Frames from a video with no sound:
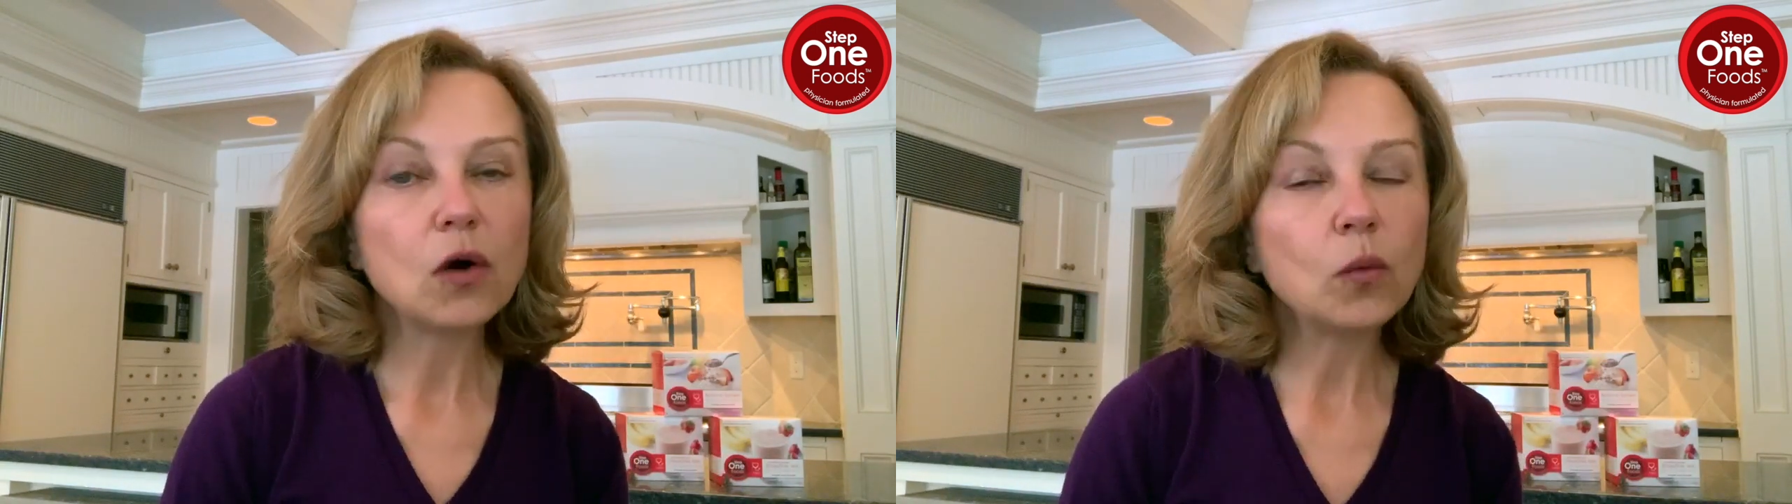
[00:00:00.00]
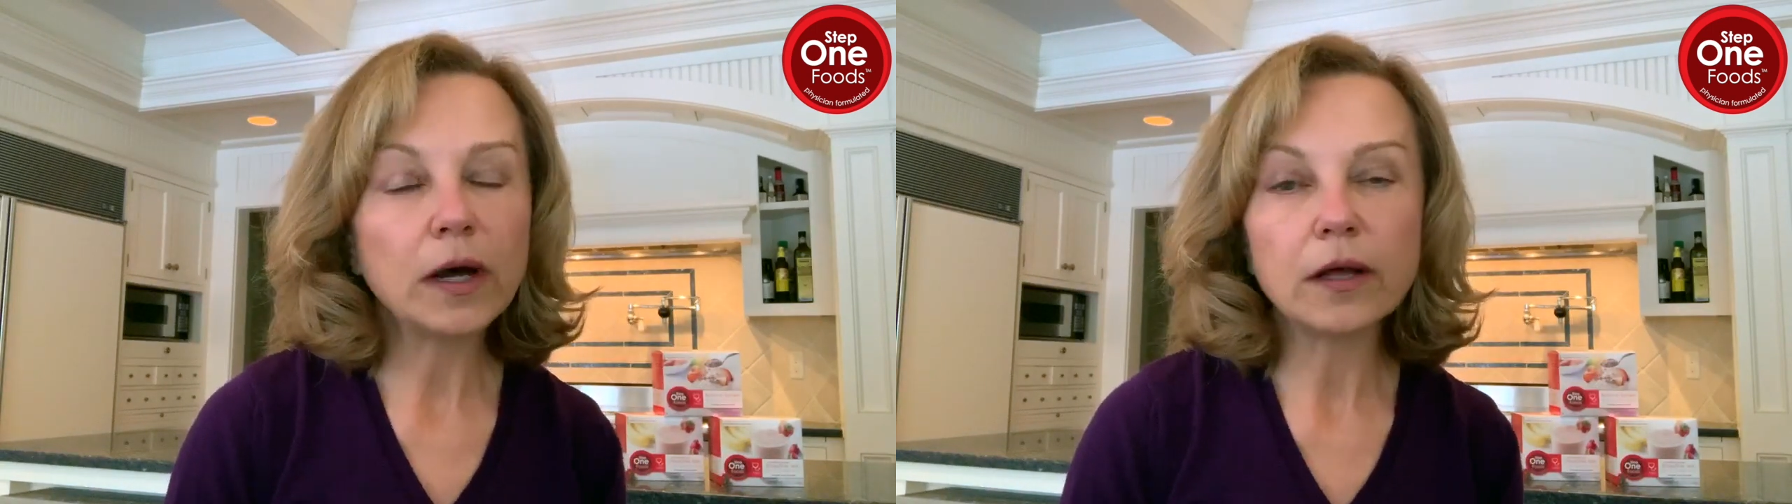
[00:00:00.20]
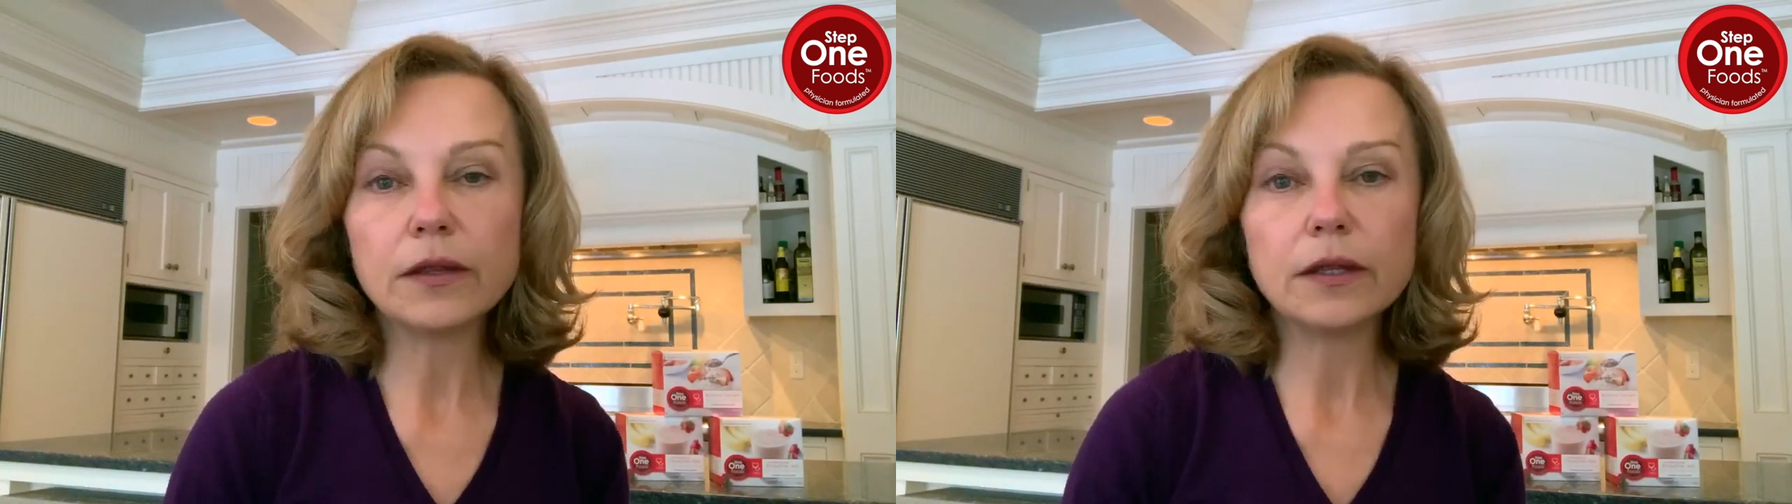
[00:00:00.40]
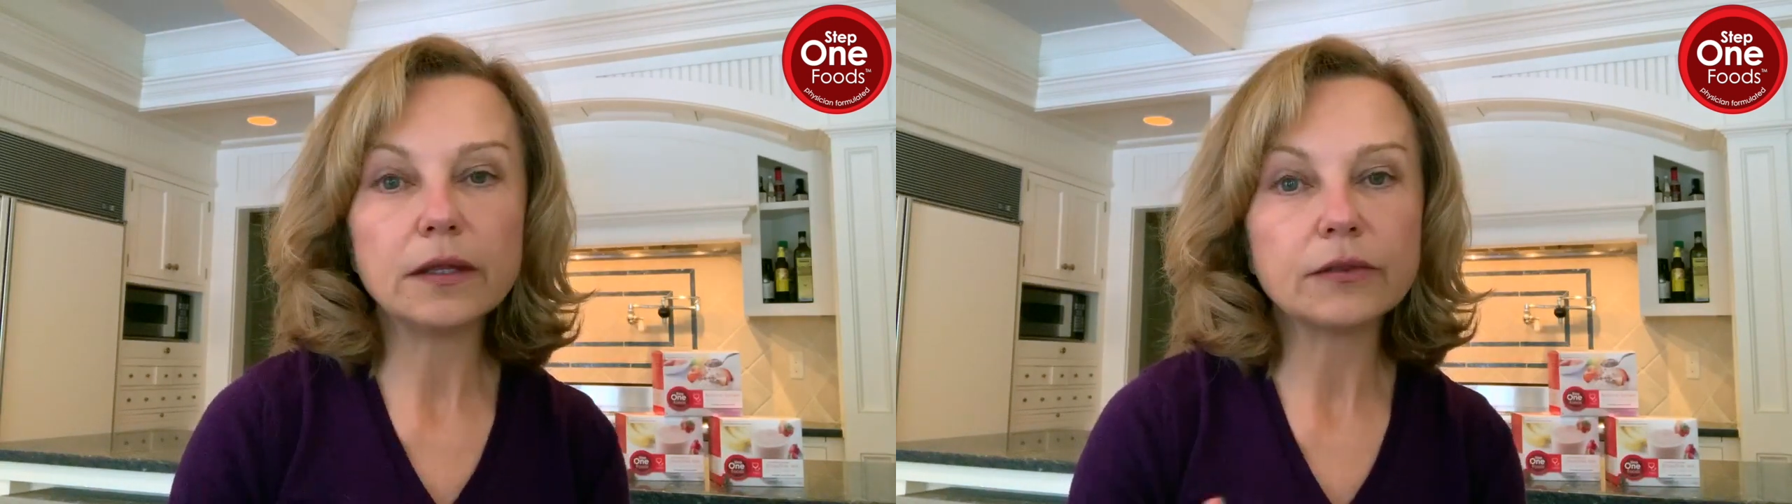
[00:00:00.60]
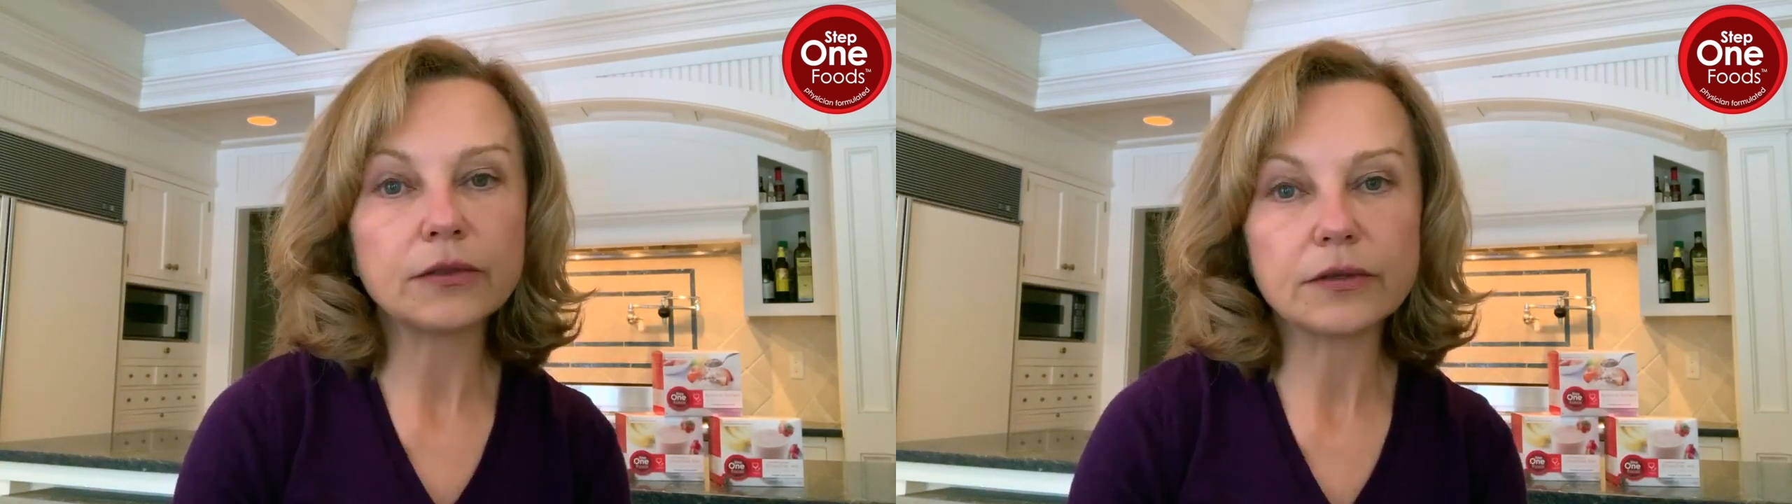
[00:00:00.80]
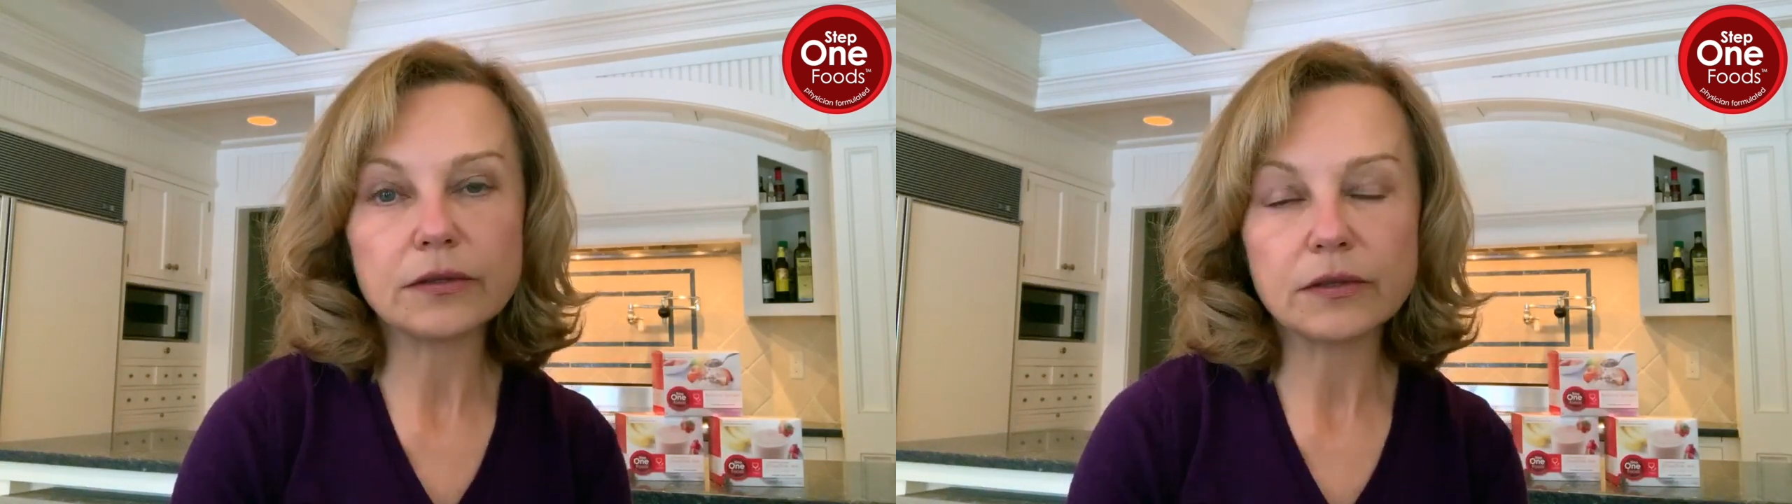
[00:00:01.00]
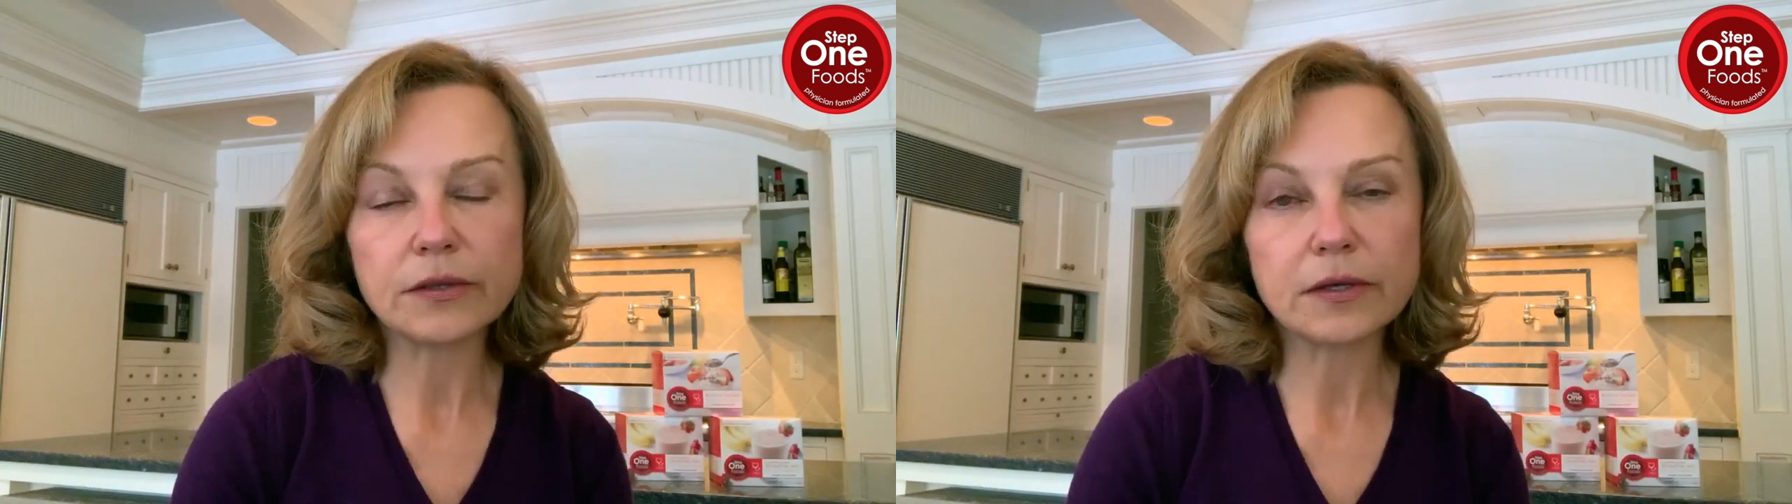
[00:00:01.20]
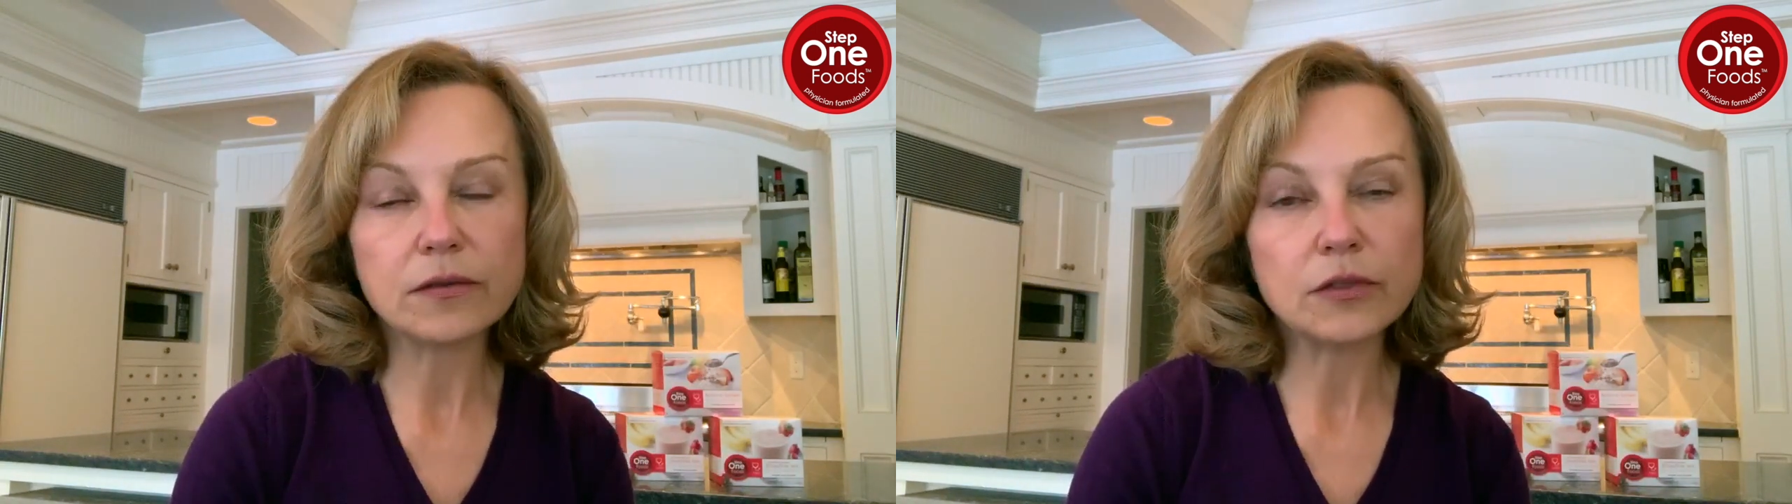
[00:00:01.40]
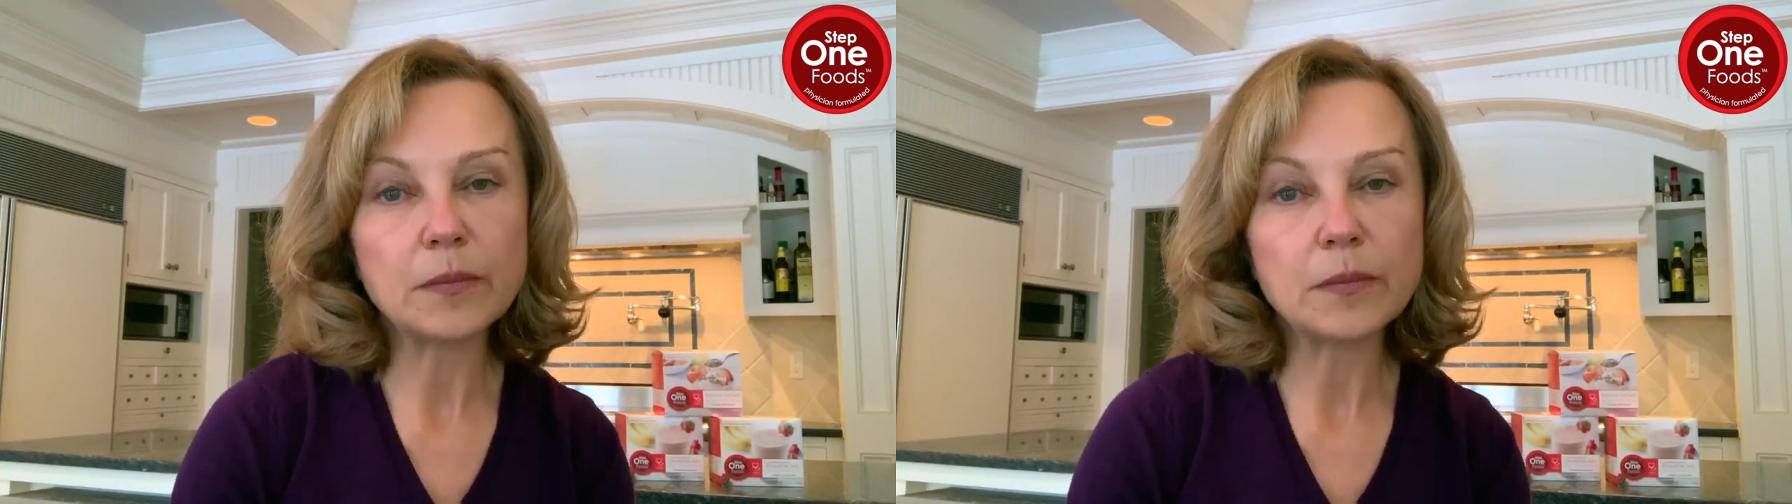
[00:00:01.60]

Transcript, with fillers: Well, the, the,